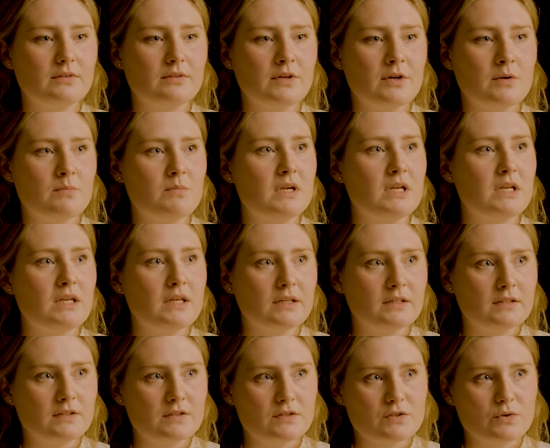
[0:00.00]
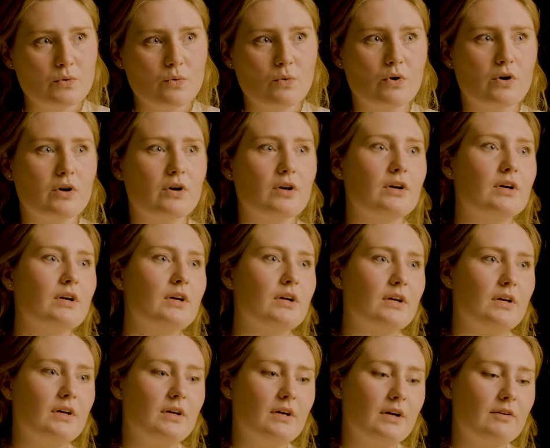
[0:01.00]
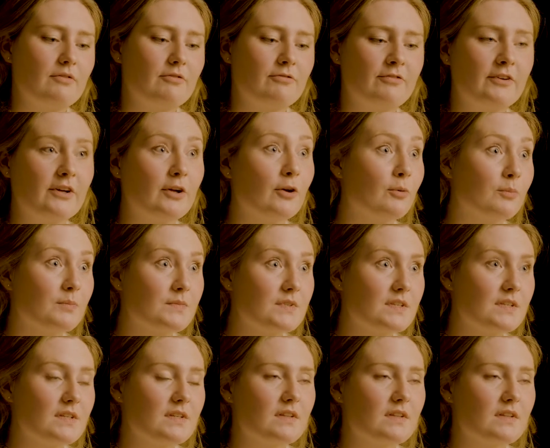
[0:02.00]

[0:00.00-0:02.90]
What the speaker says: comedians or films